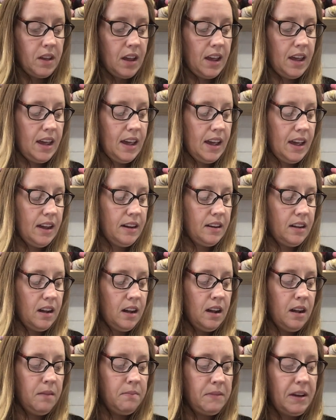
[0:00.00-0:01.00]
and
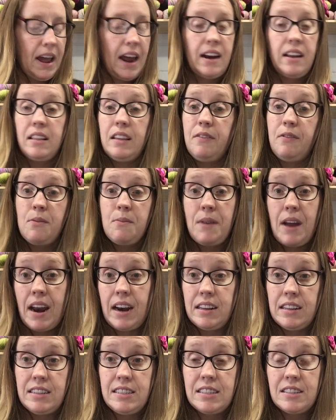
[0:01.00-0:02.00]
um, Natalie from
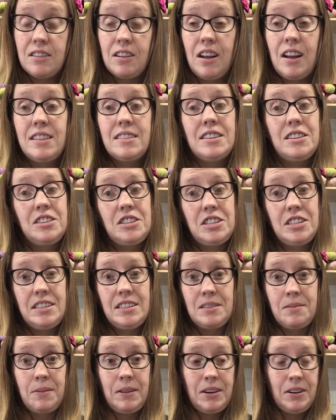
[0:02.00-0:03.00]
Natalie's Closet.
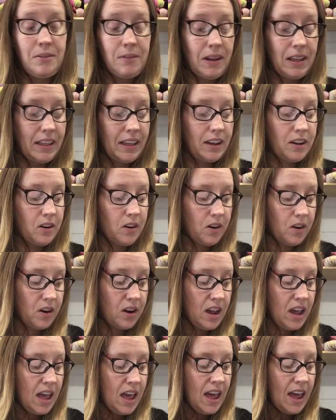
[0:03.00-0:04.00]
She's sweet too. I like her.
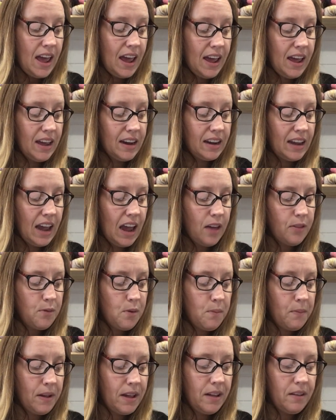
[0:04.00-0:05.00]
And
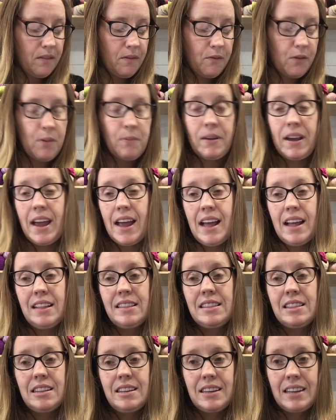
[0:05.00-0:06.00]
Catherine from Kath,
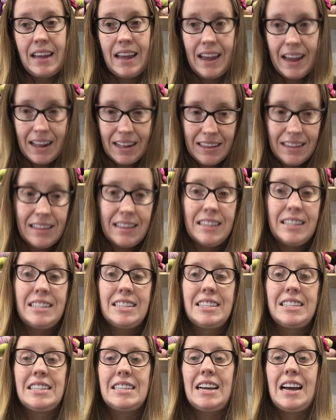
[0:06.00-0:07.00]

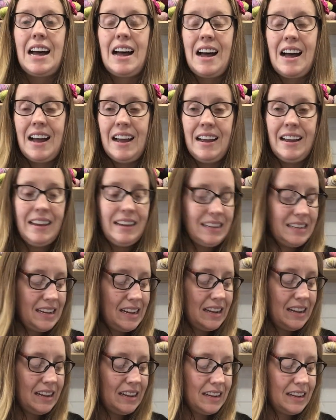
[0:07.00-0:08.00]
Kath's Eye
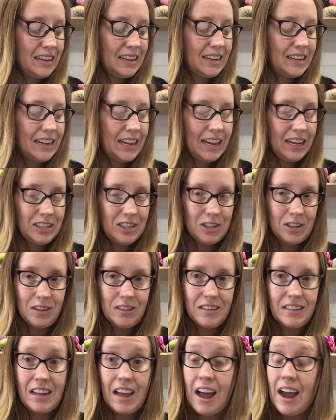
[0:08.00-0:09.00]

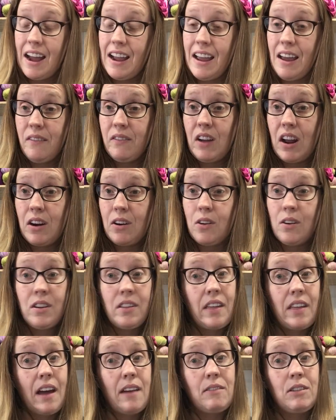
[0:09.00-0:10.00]
Catchers. I have not heard
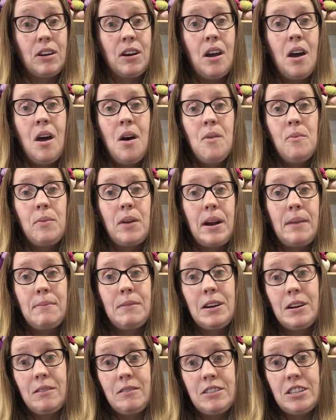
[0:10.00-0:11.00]
of that one, but I'm
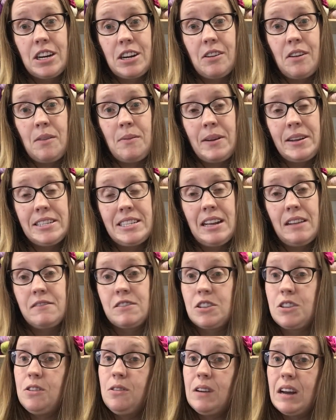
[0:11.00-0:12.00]
going to go check her out myself.
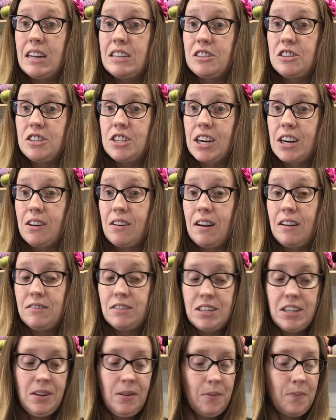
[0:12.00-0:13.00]
So you guys should check her out
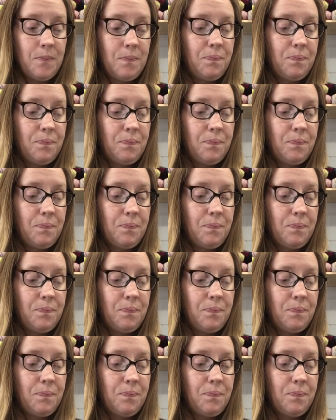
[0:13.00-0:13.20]
too.